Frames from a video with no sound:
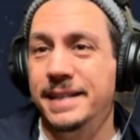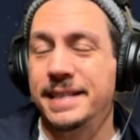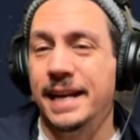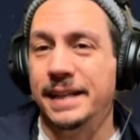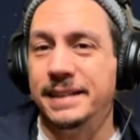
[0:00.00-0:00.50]

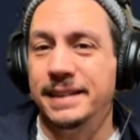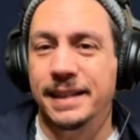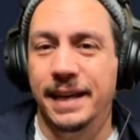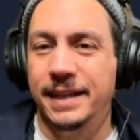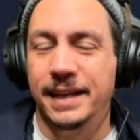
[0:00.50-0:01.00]

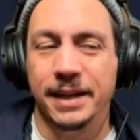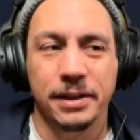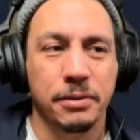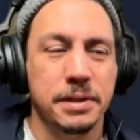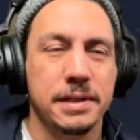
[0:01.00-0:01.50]
disconnected, like, they
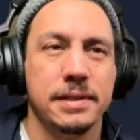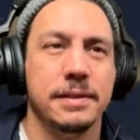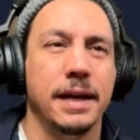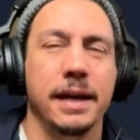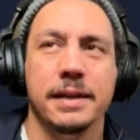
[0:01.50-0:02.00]
were
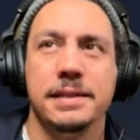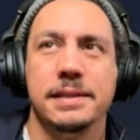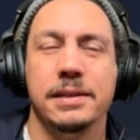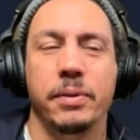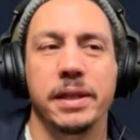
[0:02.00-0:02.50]
just, I
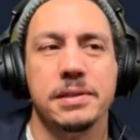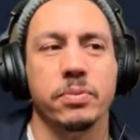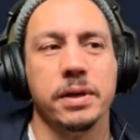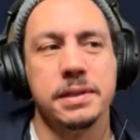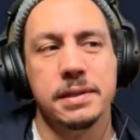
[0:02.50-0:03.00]
guess, the way
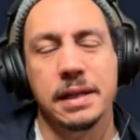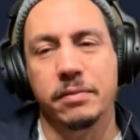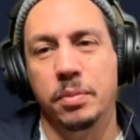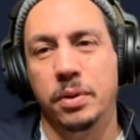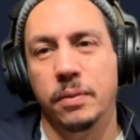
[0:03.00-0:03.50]
this works is
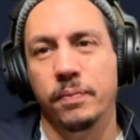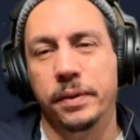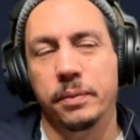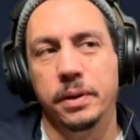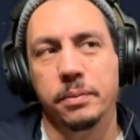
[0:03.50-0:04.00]
Lovable,
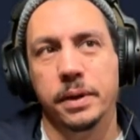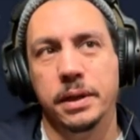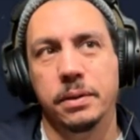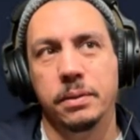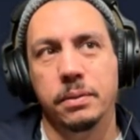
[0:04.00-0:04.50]

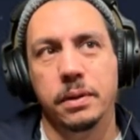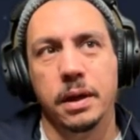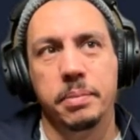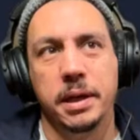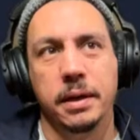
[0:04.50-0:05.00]
when you
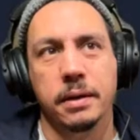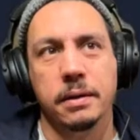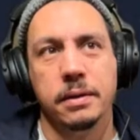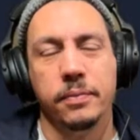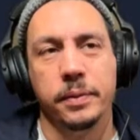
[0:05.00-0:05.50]

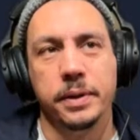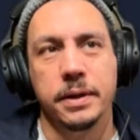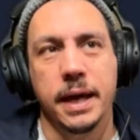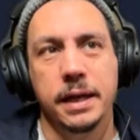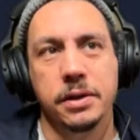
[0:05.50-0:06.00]

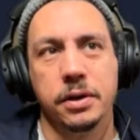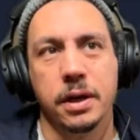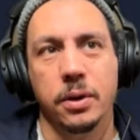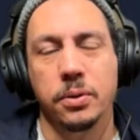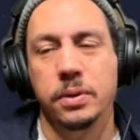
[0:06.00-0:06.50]
edit your
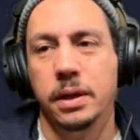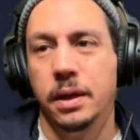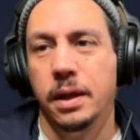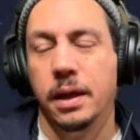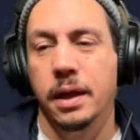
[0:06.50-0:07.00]
code,
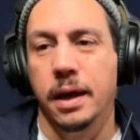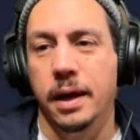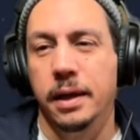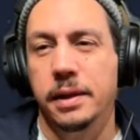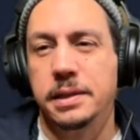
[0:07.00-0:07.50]

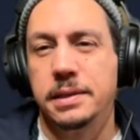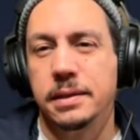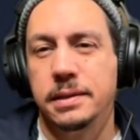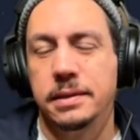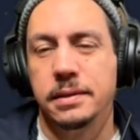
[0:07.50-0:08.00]

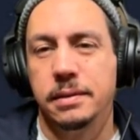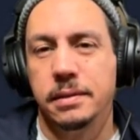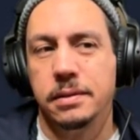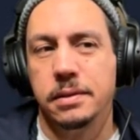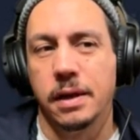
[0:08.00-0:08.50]
this
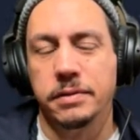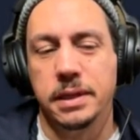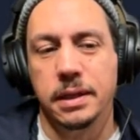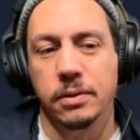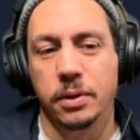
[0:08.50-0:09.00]
shoves
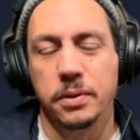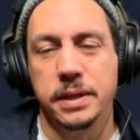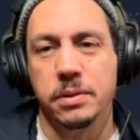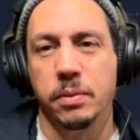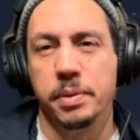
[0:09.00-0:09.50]
it or
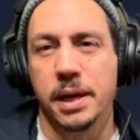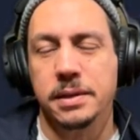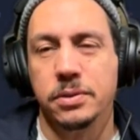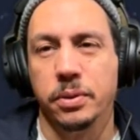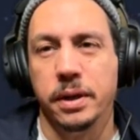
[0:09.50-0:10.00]
creates a
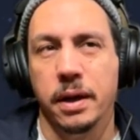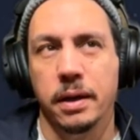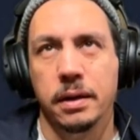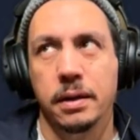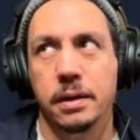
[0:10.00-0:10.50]
repository
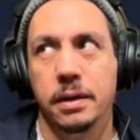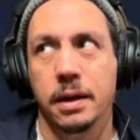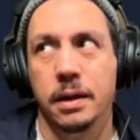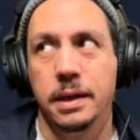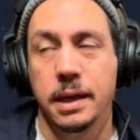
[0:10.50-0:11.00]
on
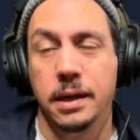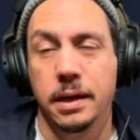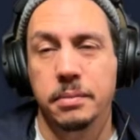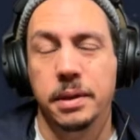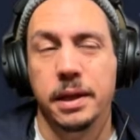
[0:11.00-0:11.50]

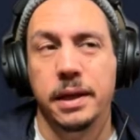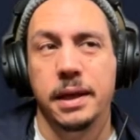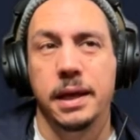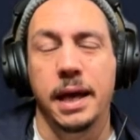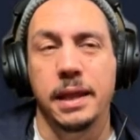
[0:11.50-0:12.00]
GitHub.
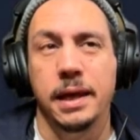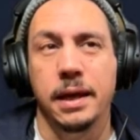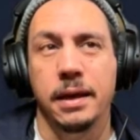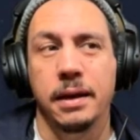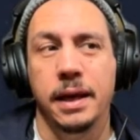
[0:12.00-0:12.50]
And
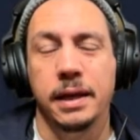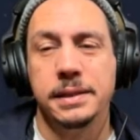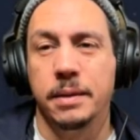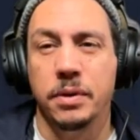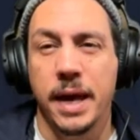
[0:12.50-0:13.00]
then
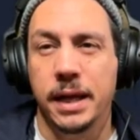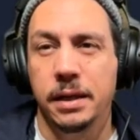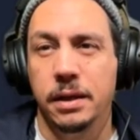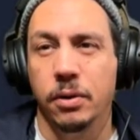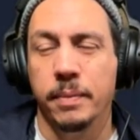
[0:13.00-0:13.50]
anytime you
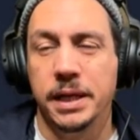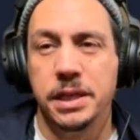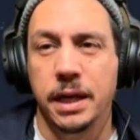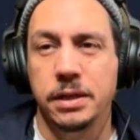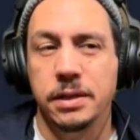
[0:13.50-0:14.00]
edit or make
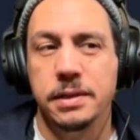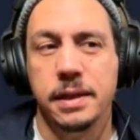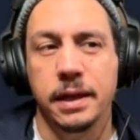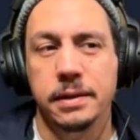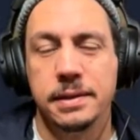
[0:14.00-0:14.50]
changes,
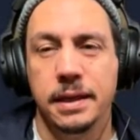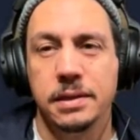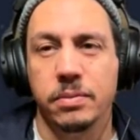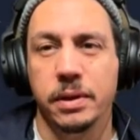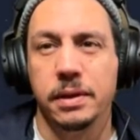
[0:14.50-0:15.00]
then it
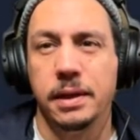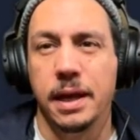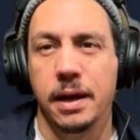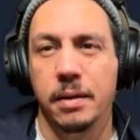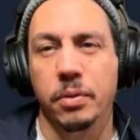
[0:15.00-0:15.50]
syncs with
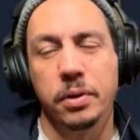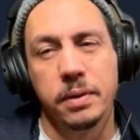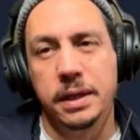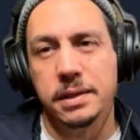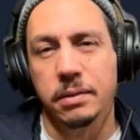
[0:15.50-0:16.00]
GitHub or
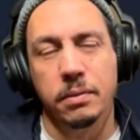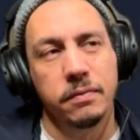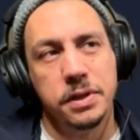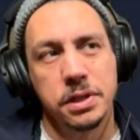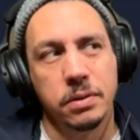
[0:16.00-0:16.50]
creates a
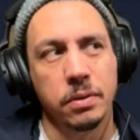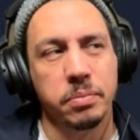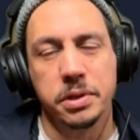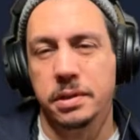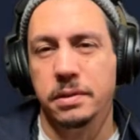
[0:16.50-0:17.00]
revision or
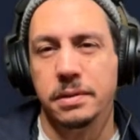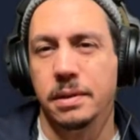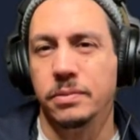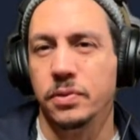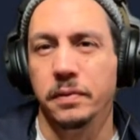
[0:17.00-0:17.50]
pushes
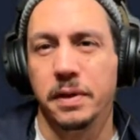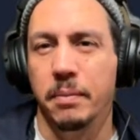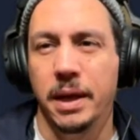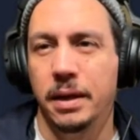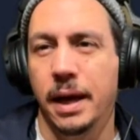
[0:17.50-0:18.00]
some sort of
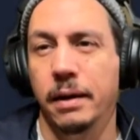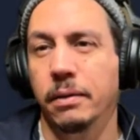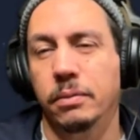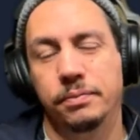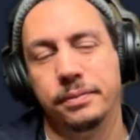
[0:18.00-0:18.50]
commit. I
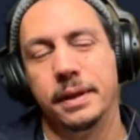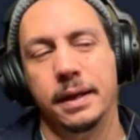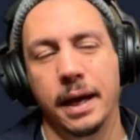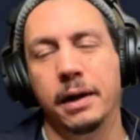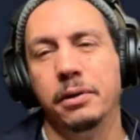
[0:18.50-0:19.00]
don't know
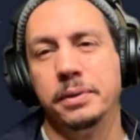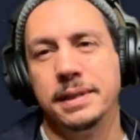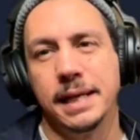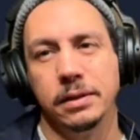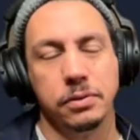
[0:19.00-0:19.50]
what
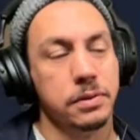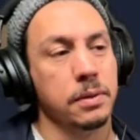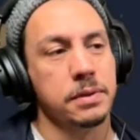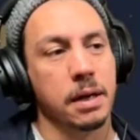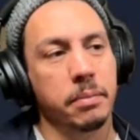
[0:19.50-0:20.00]
the technical
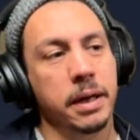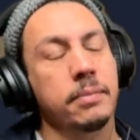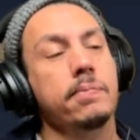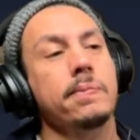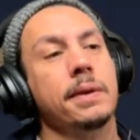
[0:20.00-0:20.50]
terms are,
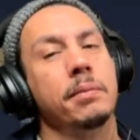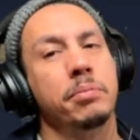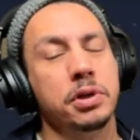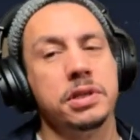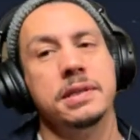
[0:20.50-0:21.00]
but
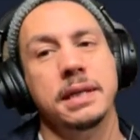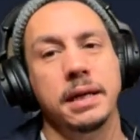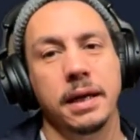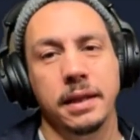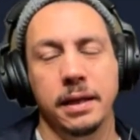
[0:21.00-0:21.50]
pushes
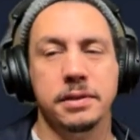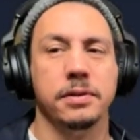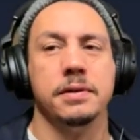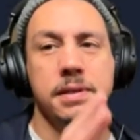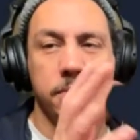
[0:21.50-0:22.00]
it, and then
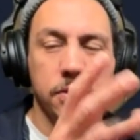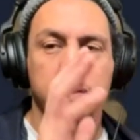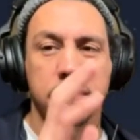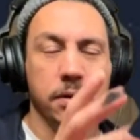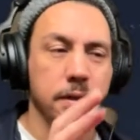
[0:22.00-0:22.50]
so there's some
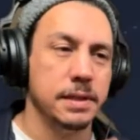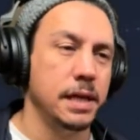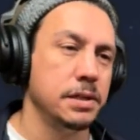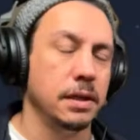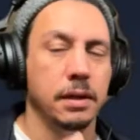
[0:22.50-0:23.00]
sort of
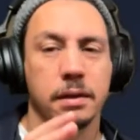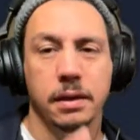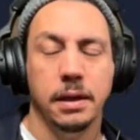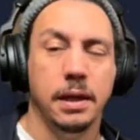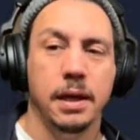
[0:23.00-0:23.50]
synchronization. And
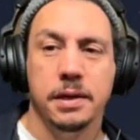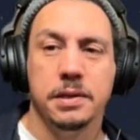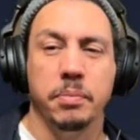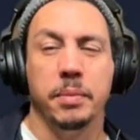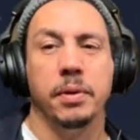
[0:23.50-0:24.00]

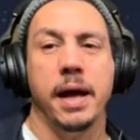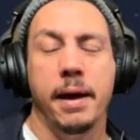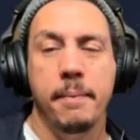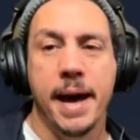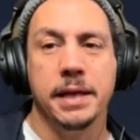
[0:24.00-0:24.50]
so people,
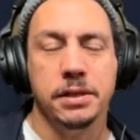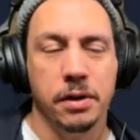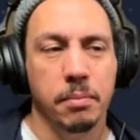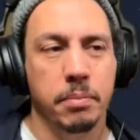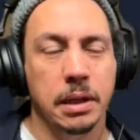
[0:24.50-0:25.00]
I
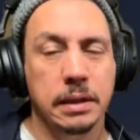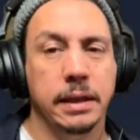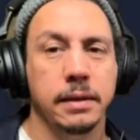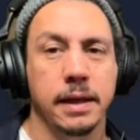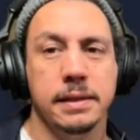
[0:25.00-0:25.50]
imagine, are
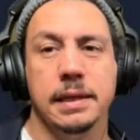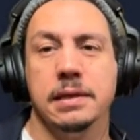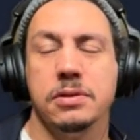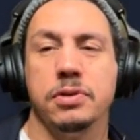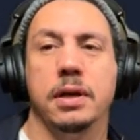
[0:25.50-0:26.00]
building things at
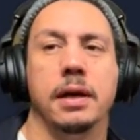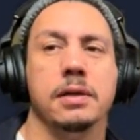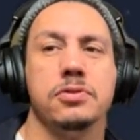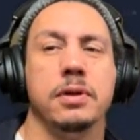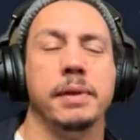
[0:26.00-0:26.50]
an
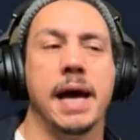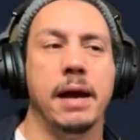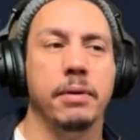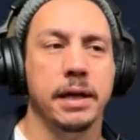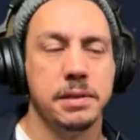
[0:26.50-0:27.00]
extremely
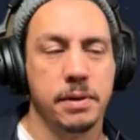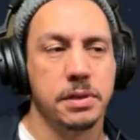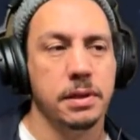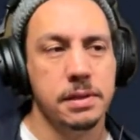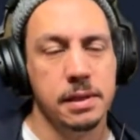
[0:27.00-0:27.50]
high rate,
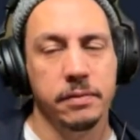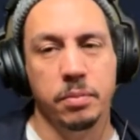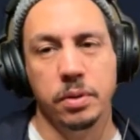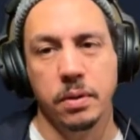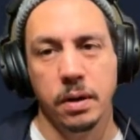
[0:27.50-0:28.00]
especially as
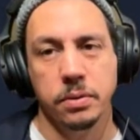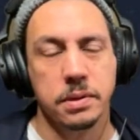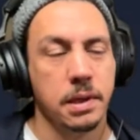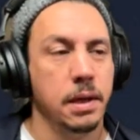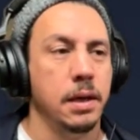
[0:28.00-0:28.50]
Lovable
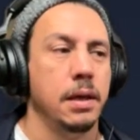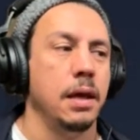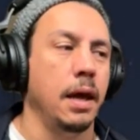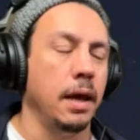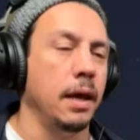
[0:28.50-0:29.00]
grows.
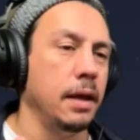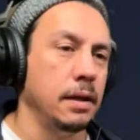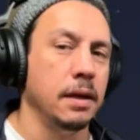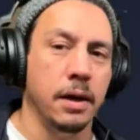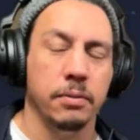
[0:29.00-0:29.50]

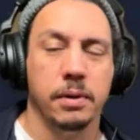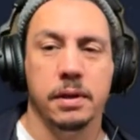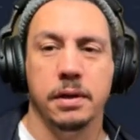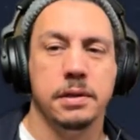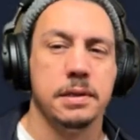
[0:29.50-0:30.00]
And
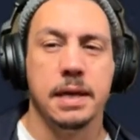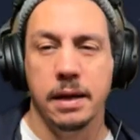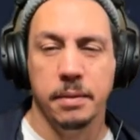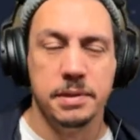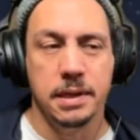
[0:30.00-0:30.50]
they're just
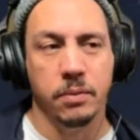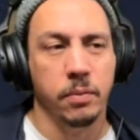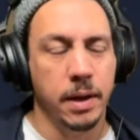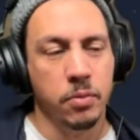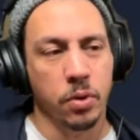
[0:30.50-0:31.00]
GitHub
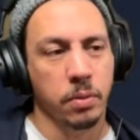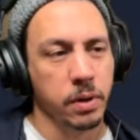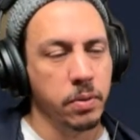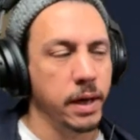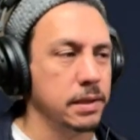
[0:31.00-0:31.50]
seeing way more
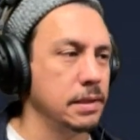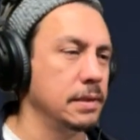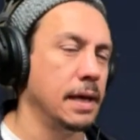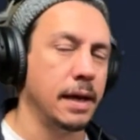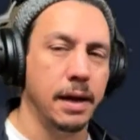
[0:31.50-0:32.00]

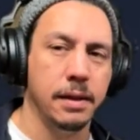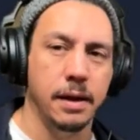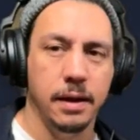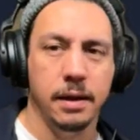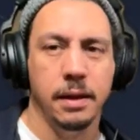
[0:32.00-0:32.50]
requests, that kind of
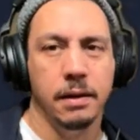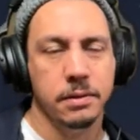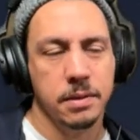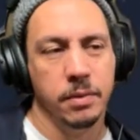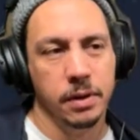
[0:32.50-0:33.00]
thing. And then
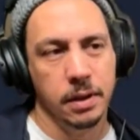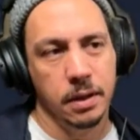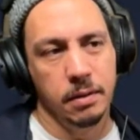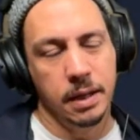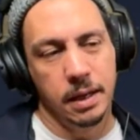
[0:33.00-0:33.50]

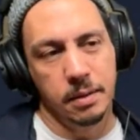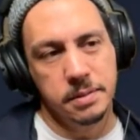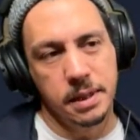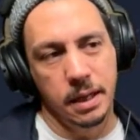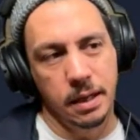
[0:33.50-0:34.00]
ultimately
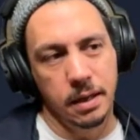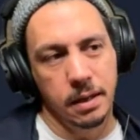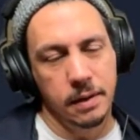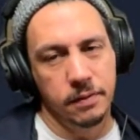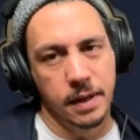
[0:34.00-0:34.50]
GitHub said
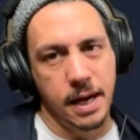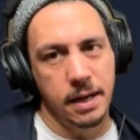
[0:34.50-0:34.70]
enough of